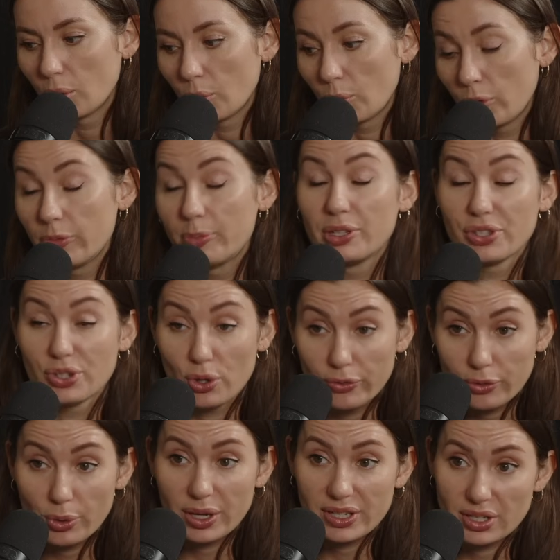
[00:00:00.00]
We've been so
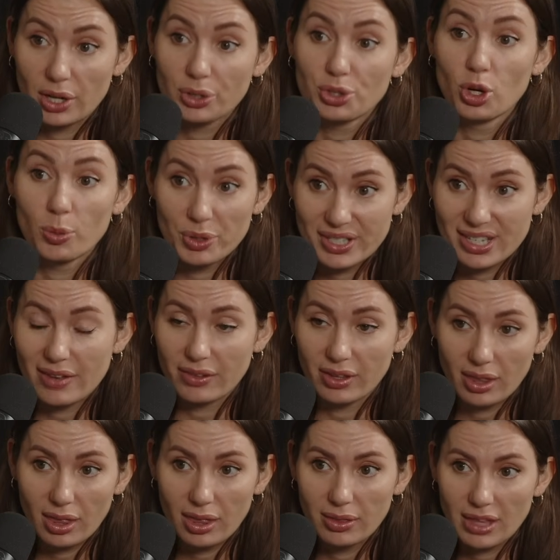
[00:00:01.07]
focused on October
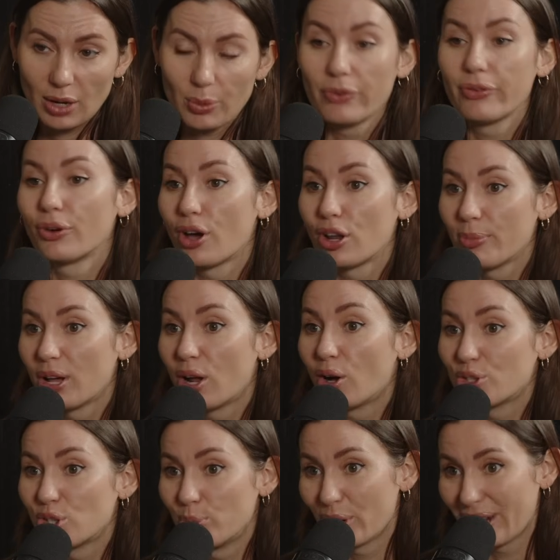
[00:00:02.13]
7th that we forgot about
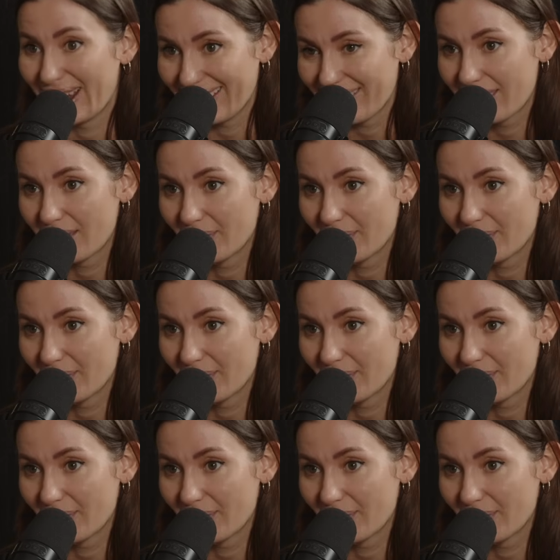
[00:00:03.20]
October 8th.